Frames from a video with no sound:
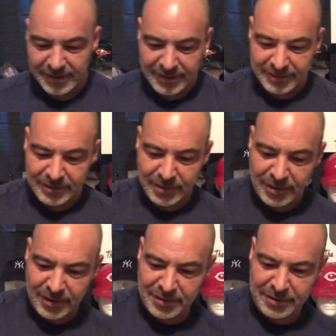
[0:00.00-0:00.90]
So
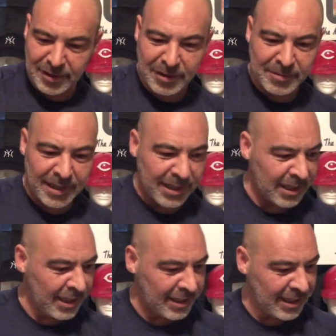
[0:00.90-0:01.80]
those are all my
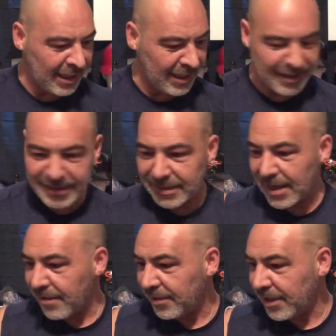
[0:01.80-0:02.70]

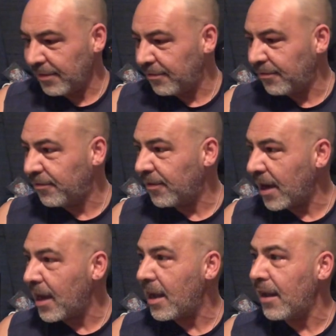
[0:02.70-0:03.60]

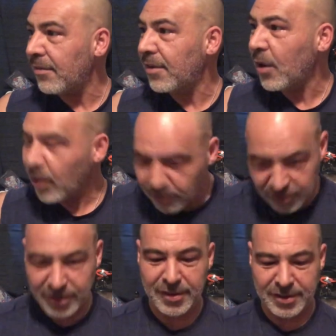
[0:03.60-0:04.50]
1975
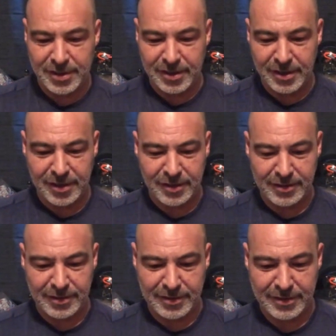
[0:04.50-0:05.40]
Hostess cards.